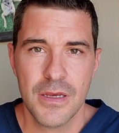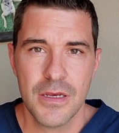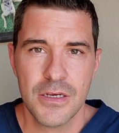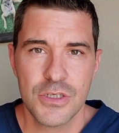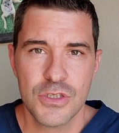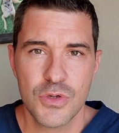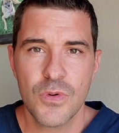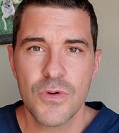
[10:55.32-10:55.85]

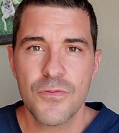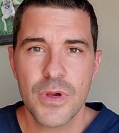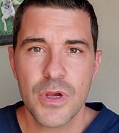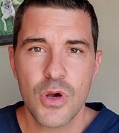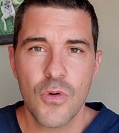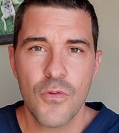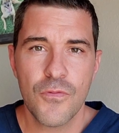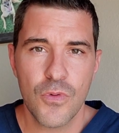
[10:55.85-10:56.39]
So if we
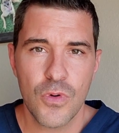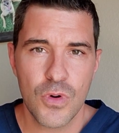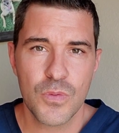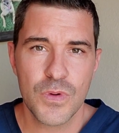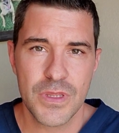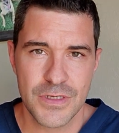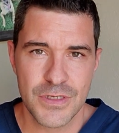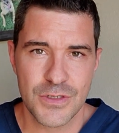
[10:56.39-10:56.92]
go forward
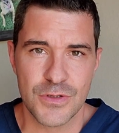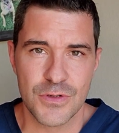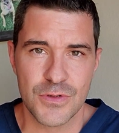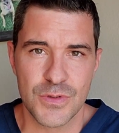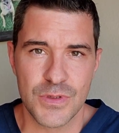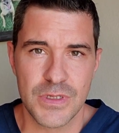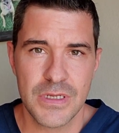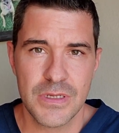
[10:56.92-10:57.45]
with the
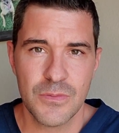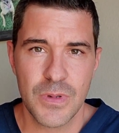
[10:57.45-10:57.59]
surgery,